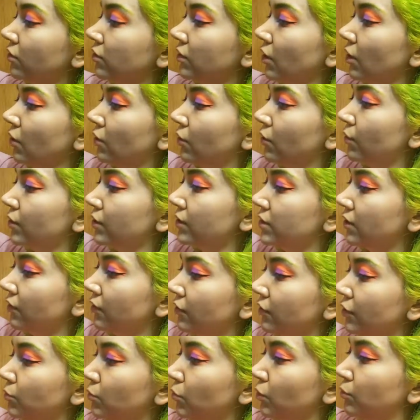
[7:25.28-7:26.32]
Clionadh one is
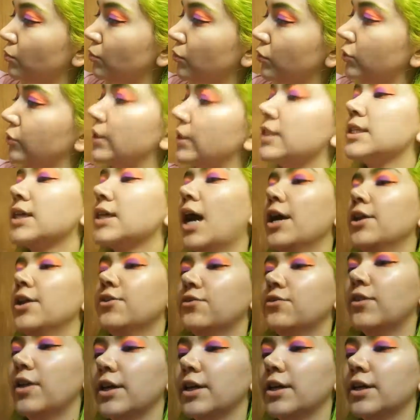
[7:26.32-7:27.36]
definitely more blue. It's kind
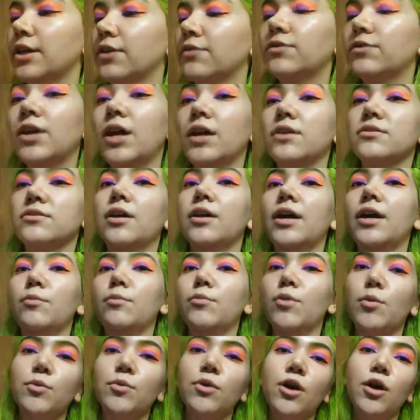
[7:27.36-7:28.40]
of like if Tesla and
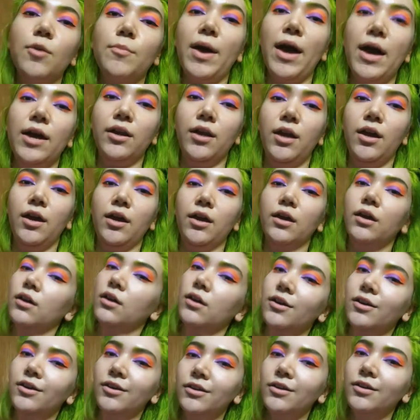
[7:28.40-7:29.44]
Bubblegum had a
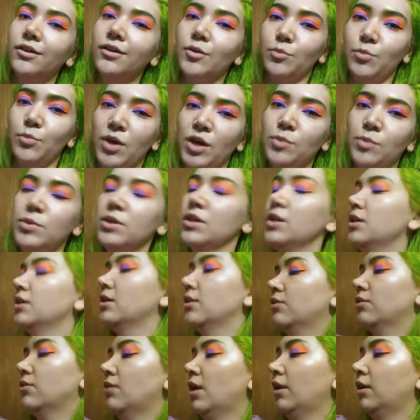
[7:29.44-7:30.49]
baby,
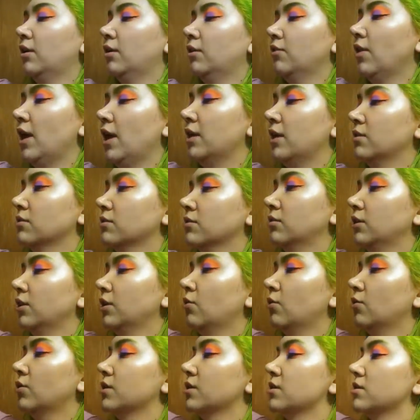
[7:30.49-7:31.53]
then that is
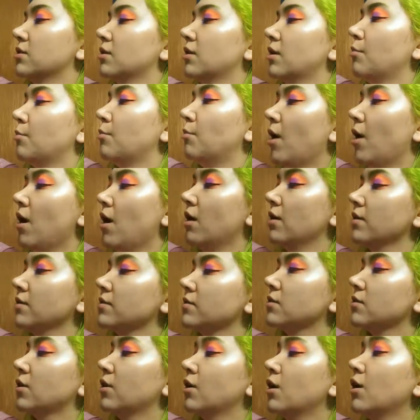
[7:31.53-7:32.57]
Clionadh's
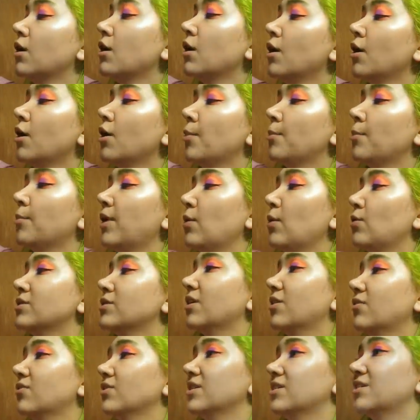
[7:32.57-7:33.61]
Emboss. But I would
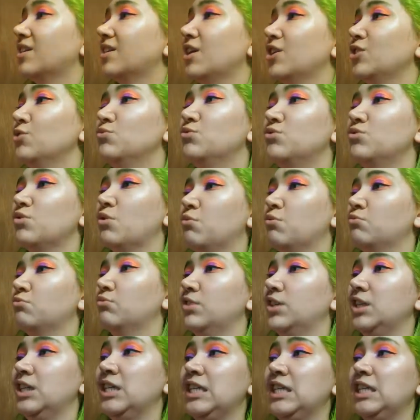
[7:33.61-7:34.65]
definitely say you don't
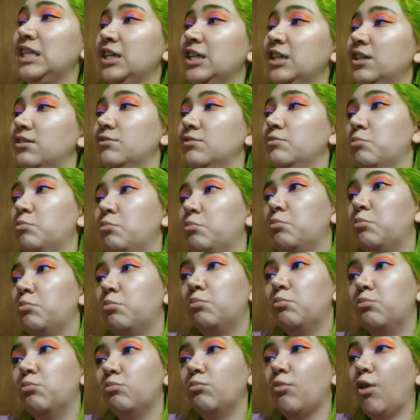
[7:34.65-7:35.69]
need
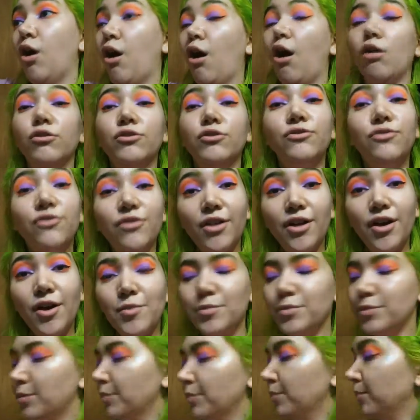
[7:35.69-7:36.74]
all of them.